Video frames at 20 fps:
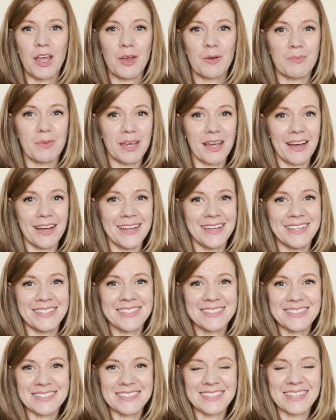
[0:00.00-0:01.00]

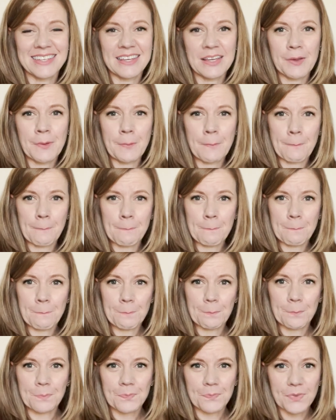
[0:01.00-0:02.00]
Because
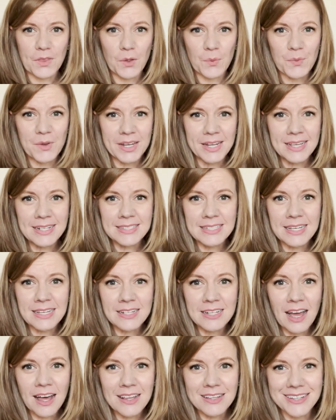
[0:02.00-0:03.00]
we need to
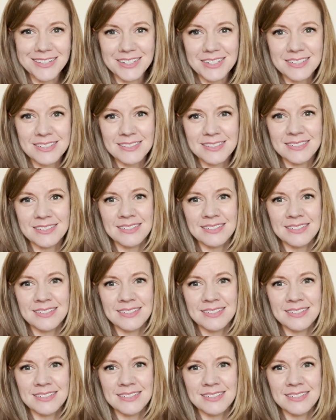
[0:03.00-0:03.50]
acknowledge